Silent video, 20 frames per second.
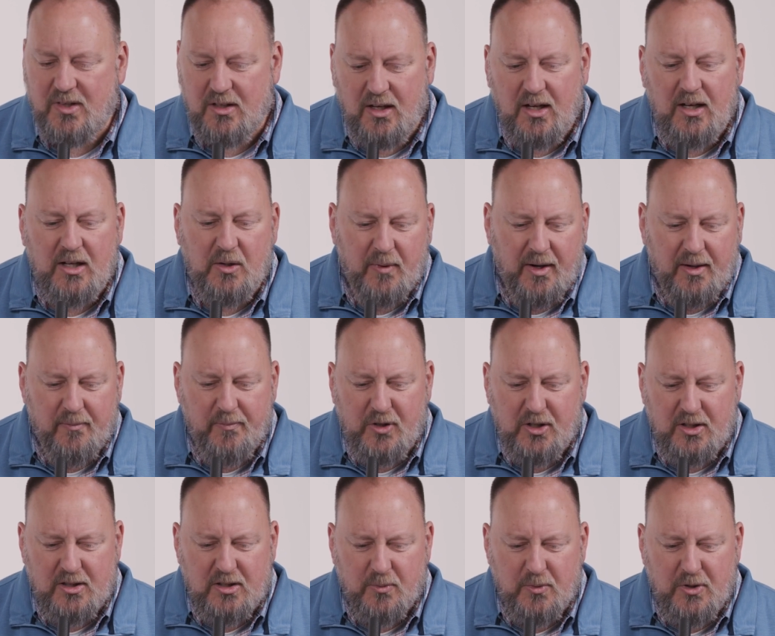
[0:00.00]
Anyway,
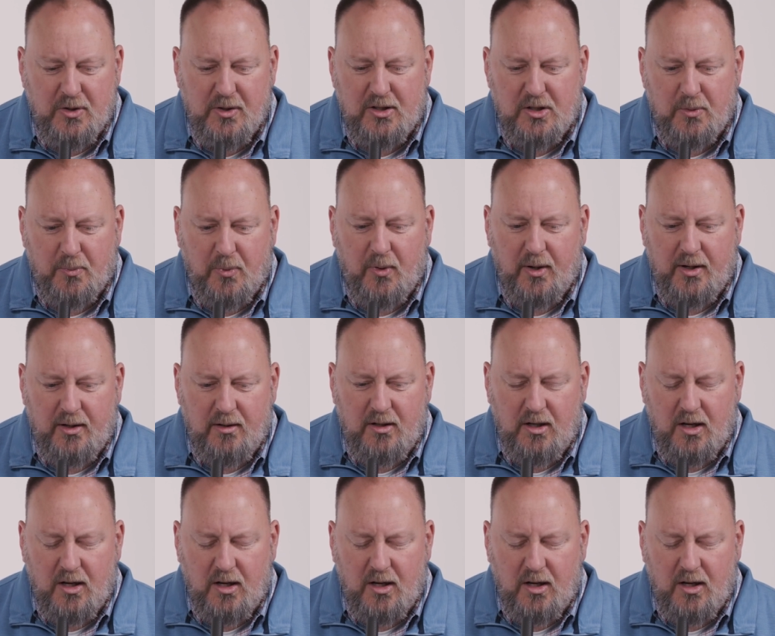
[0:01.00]
you get the point.